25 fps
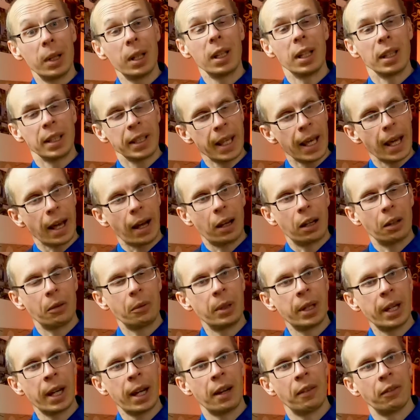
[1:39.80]
Well, yeah,
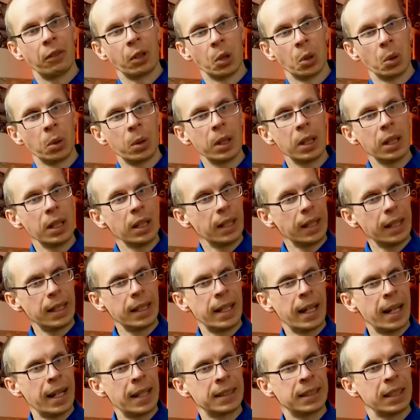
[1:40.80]
we have Google.
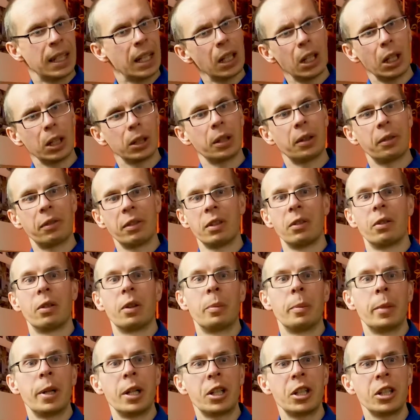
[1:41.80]
It has a lot of
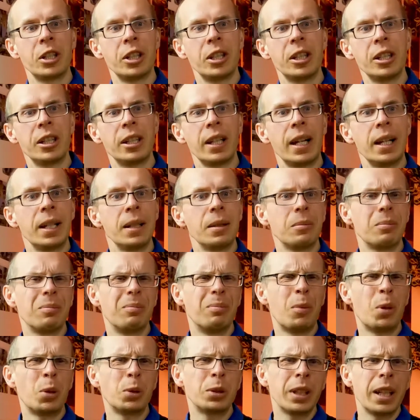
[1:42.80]
information in it,
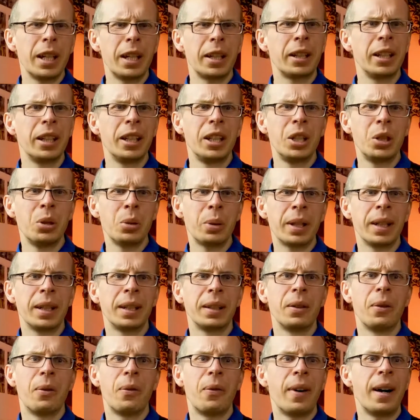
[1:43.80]
and most likely you
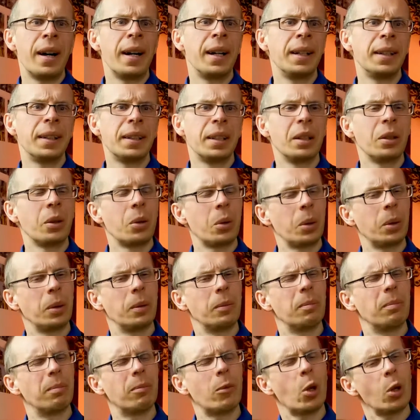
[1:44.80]
can find
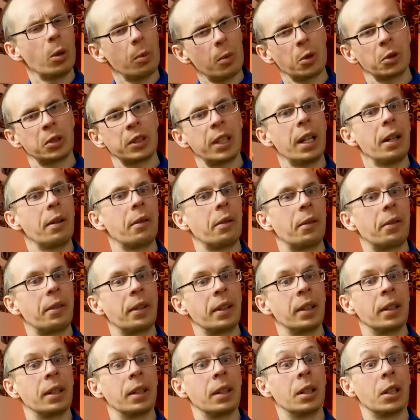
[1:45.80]
almost
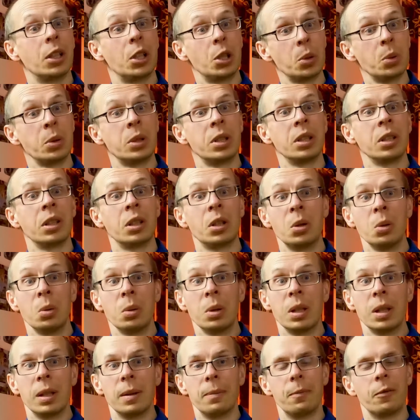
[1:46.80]
everything using
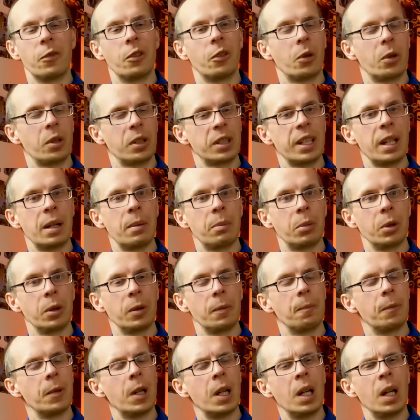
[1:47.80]
Google, for
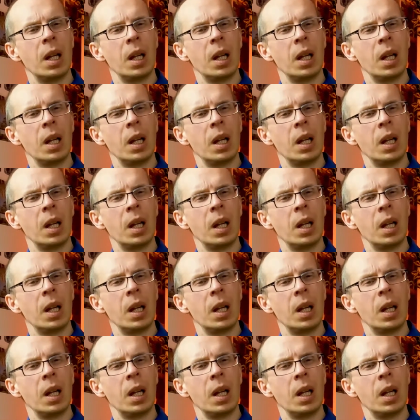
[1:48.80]
example.